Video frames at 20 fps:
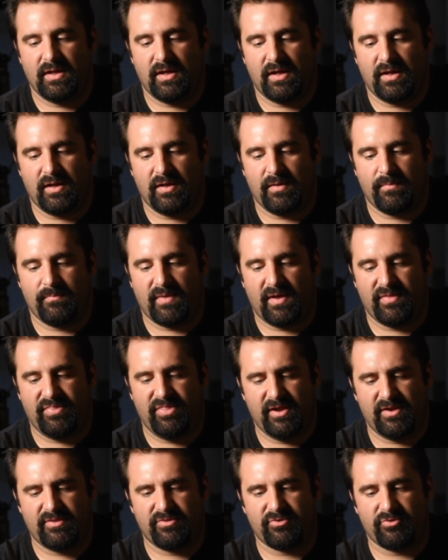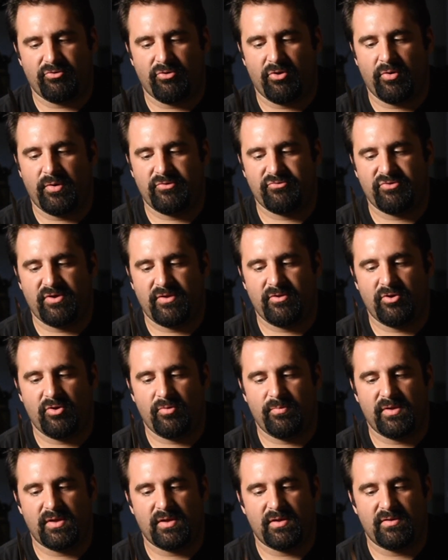I think it's a growing trend
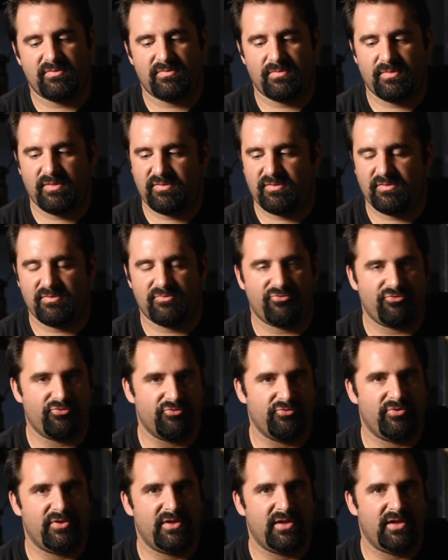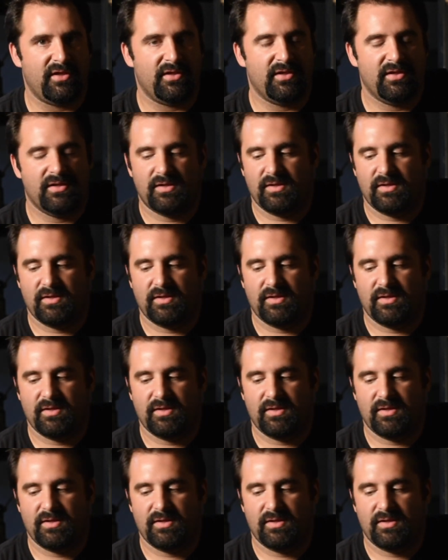though, because this is truly